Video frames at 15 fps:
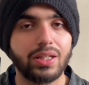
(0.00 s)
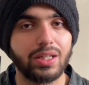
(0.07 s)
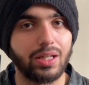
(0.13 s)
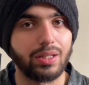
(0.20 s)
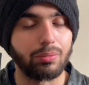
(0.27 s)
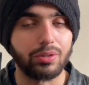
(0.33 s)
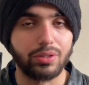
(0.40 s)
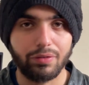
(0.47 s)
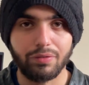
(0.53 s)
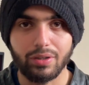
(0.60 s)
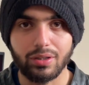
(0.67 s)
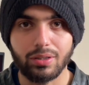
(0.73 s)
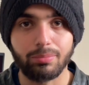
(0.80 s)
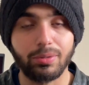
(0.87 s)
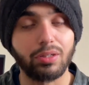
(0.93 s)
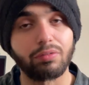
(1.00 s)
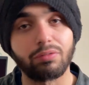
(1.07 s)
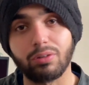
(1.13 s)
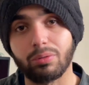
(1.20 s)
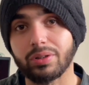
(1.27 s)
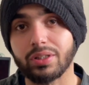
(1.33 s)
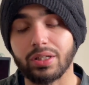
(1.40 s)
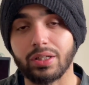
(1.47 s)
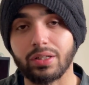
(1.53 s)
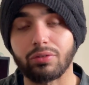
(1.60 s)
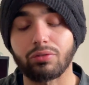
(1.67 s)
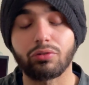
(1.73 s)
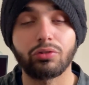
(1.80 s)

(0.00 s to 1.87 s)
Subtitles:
and it will definitely make you fluent in English.